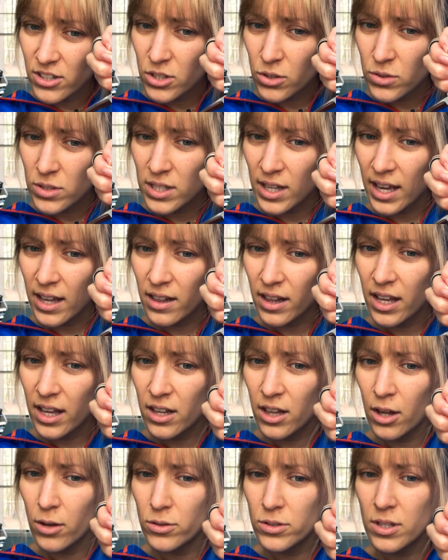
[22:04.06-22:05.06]
so slightly
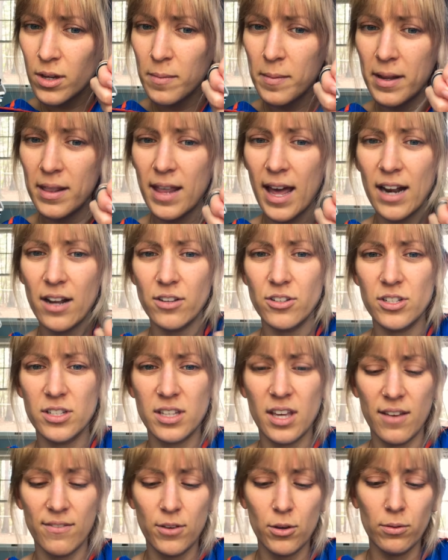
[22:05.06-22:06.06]
close them, and that'll just
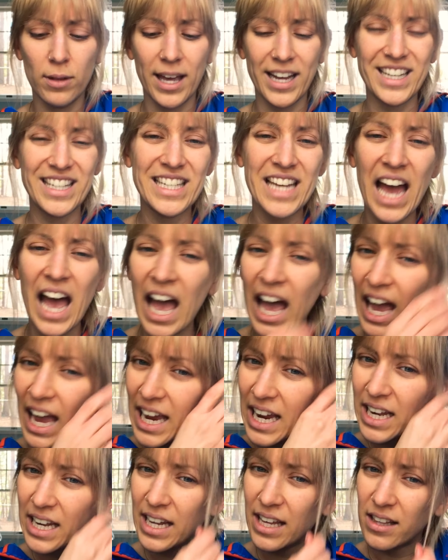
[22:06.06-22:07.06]
give you like
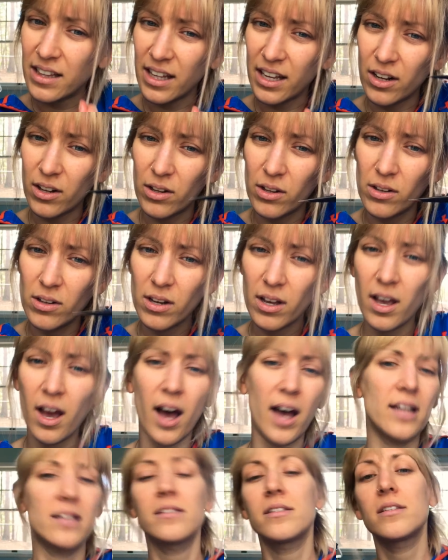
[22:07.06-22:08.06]
tiny little
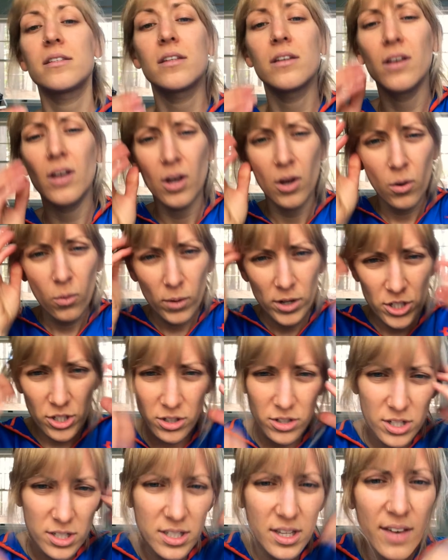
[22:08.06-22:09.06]
cuts, which will
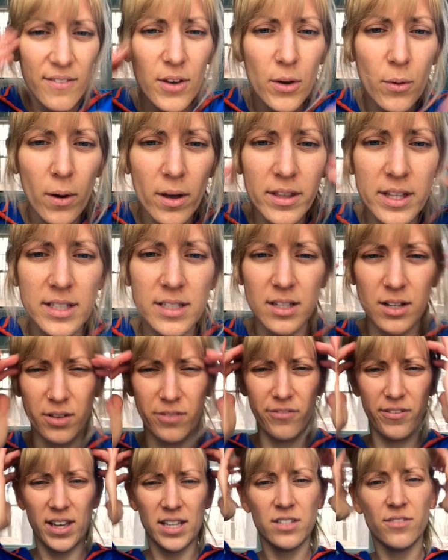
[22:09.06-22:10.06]
just give you all these little
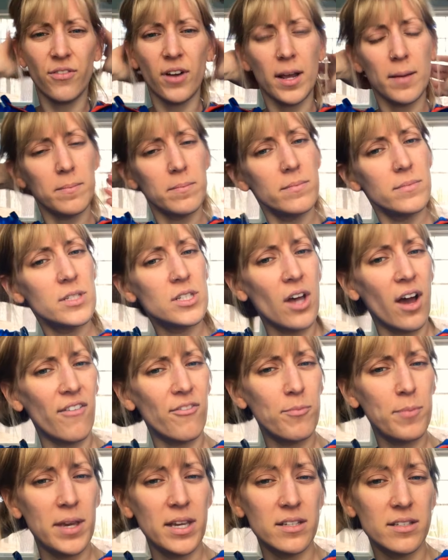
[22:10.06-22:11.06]
face frame
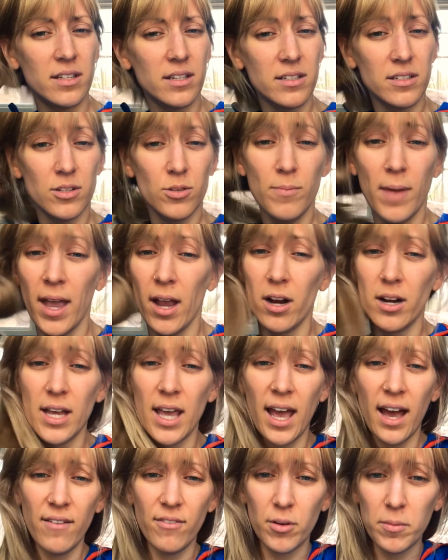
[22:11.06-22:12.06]
soft pieces. You may already
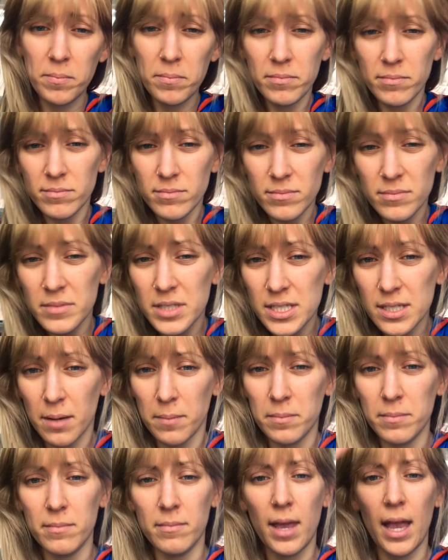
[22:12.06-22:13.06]
have them.
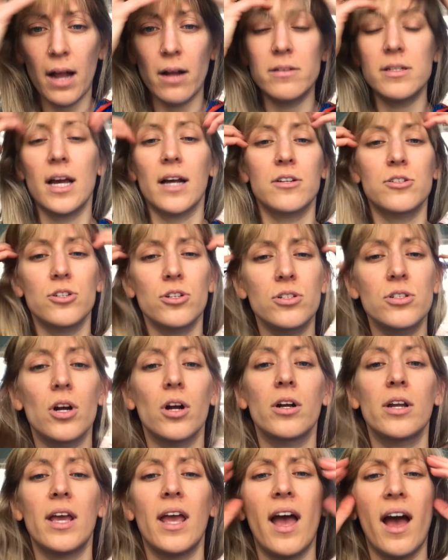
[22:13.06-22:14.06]
Some hair textures
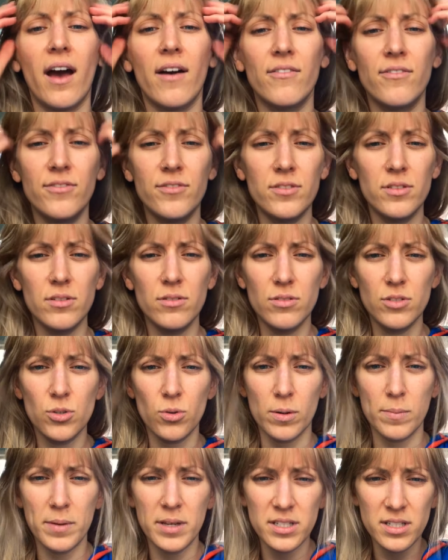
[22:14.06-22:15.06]
already have
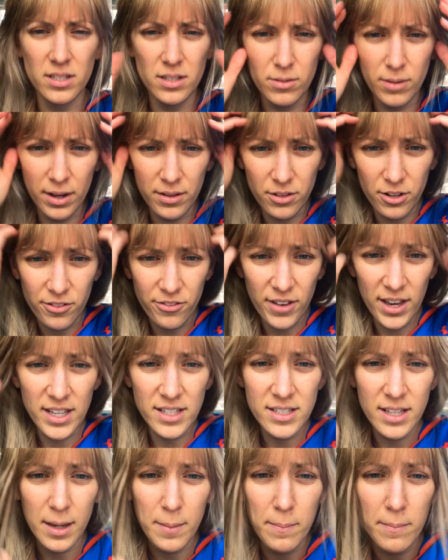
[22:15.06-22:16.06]
short pieces around their
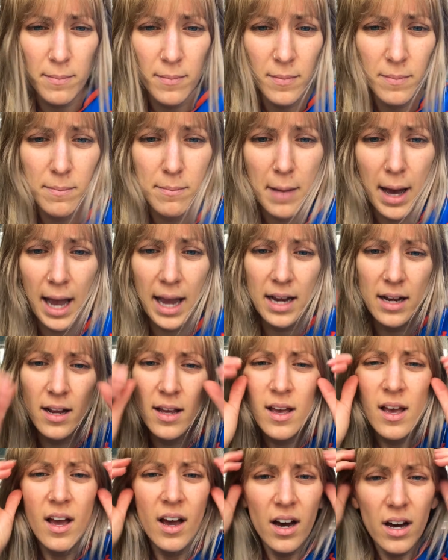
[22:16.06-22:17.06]
face, like mine.
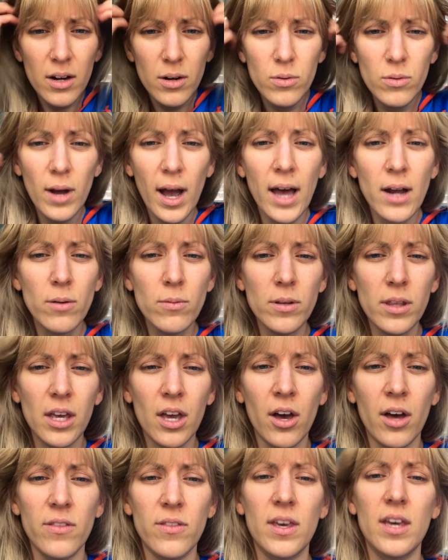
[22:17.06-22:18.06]
I don't really
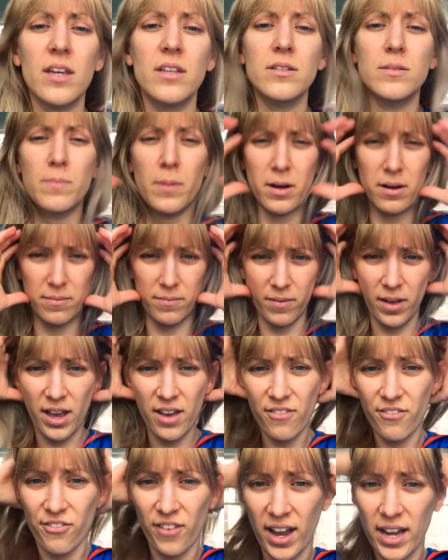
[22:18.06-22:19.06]
cut these, but I
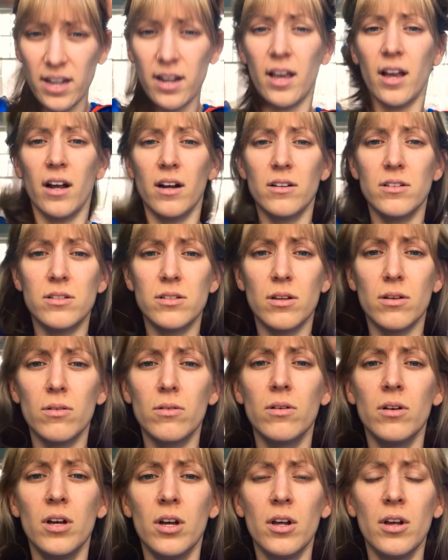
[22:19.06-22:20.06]
have fine hair,
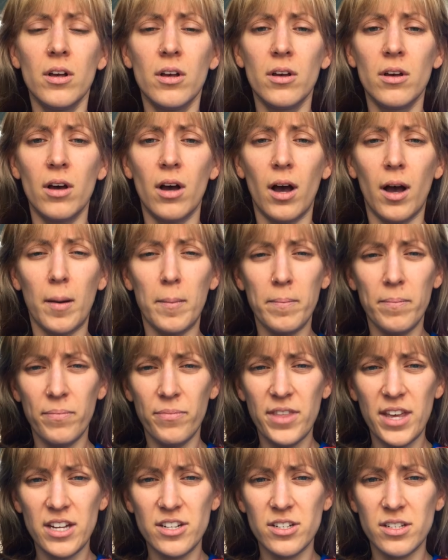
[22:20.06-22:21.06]
so
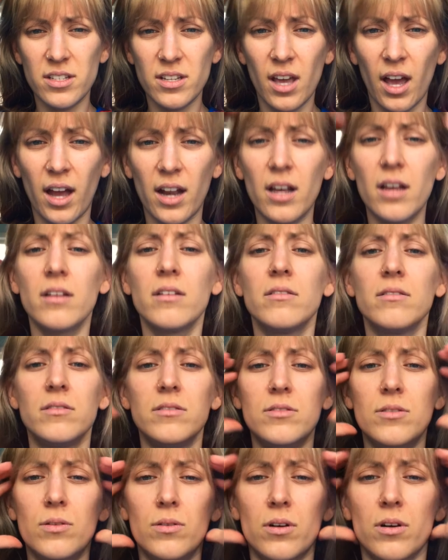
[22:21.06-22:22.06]
they just kind of
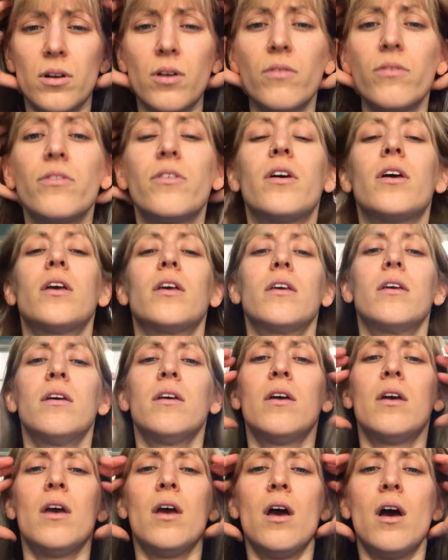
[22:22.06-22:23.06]
do their own thing.
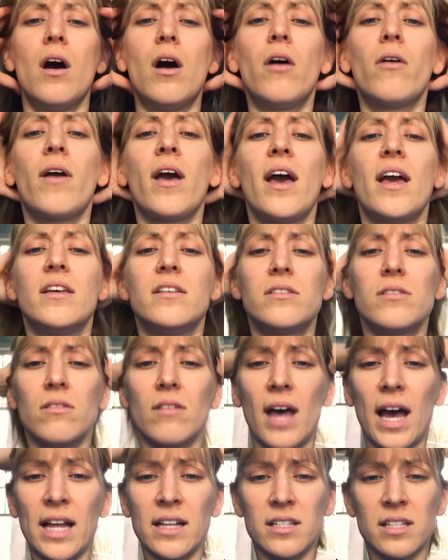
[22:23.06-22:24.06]
Okay, so
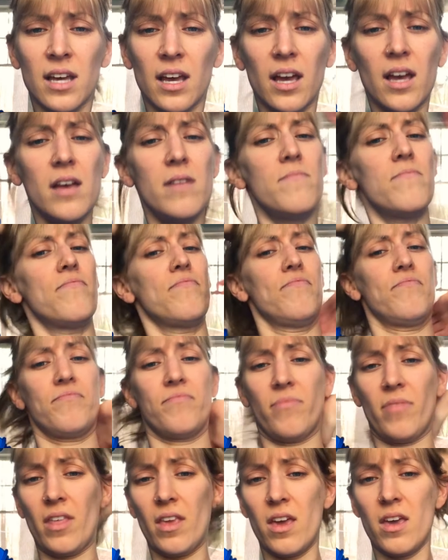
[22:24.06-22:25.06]
that's it.
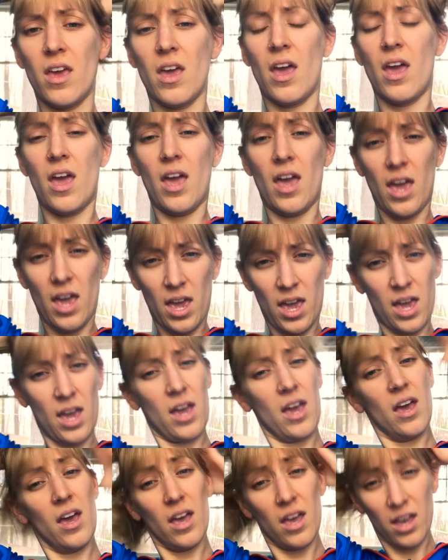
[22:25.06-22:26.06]

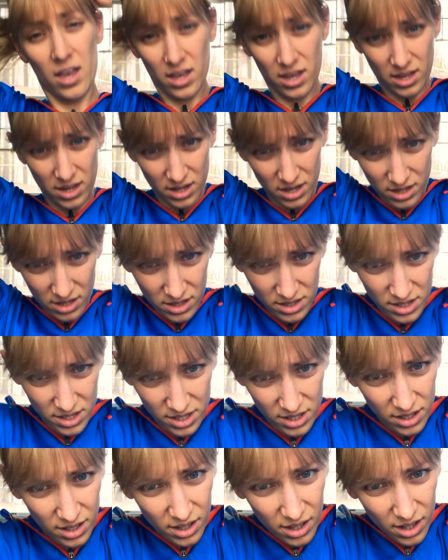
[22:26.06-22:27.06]
And